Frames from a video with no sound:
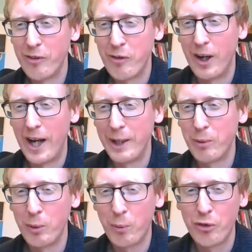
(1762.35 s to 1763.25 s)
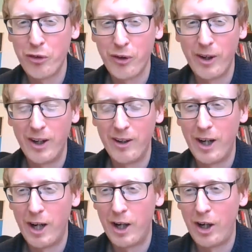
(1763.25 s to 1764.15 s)
for anyone who wants to uh,
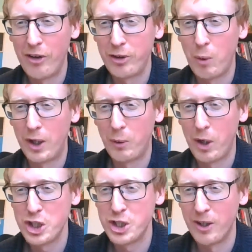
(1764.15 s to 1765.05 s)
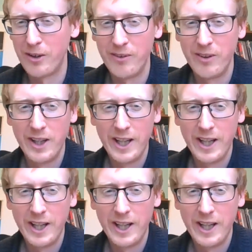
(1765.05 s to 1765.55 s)
ask well a question,